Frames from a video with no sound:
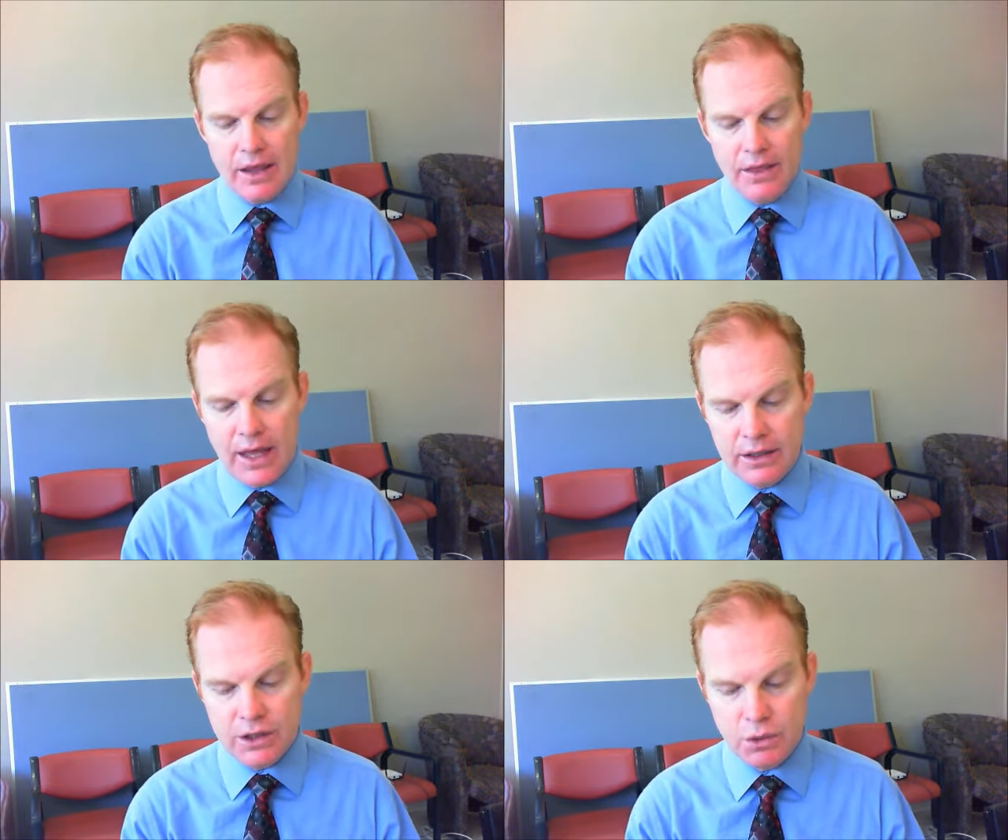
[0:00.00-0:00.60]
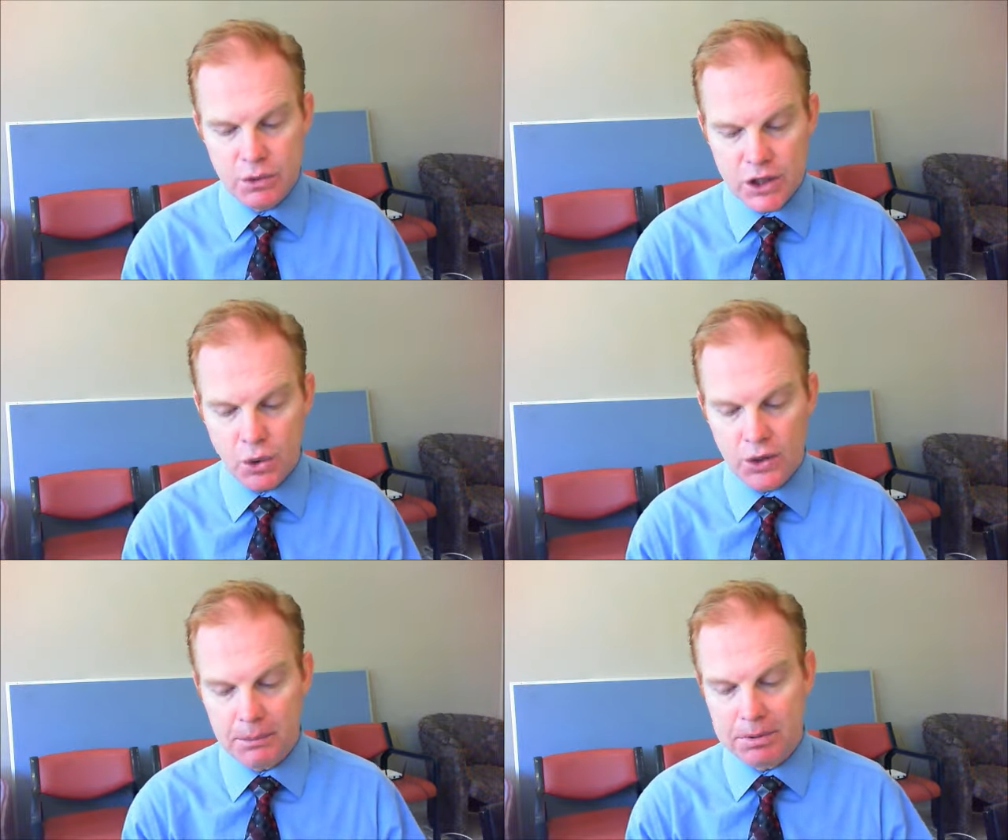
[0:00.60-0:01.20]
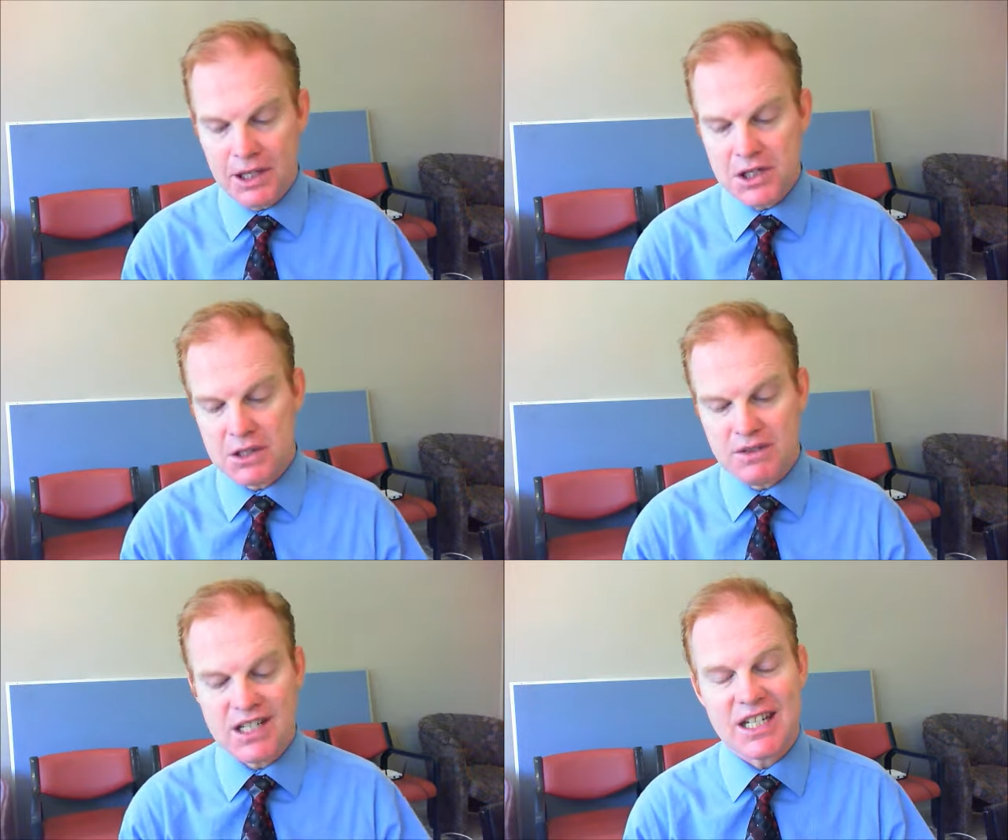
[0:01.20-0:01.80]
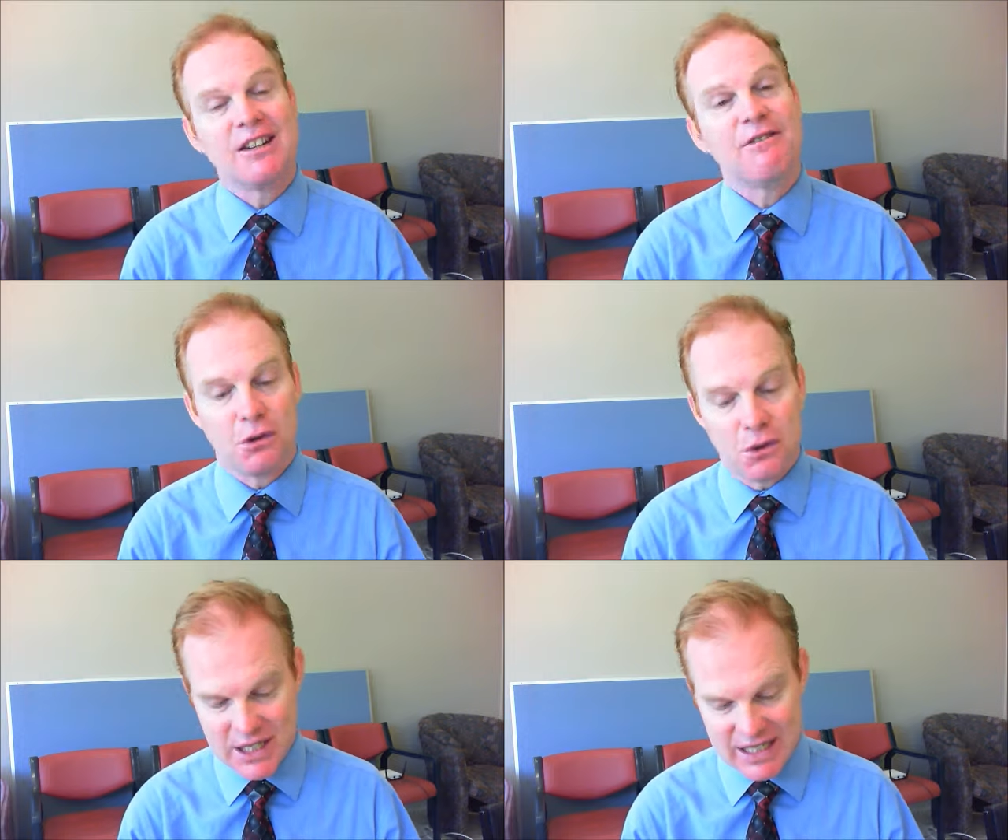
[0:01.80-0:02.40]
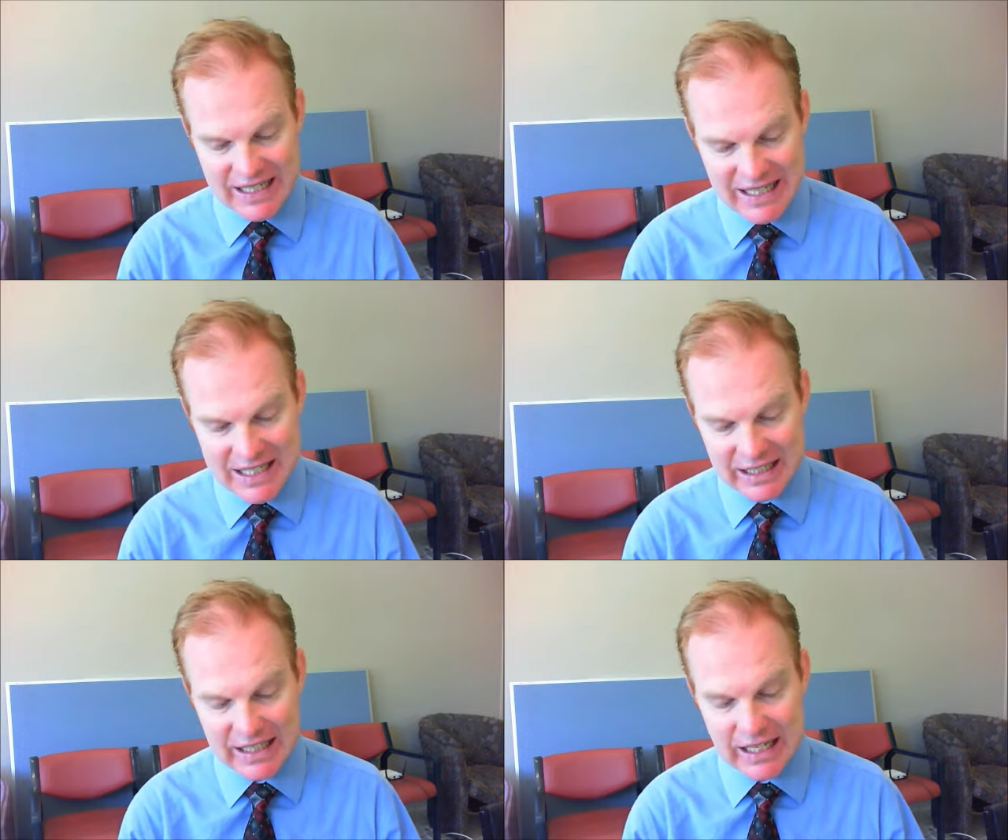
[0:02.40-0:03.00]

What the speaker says: than to enjoy the pleasures of sin for a season,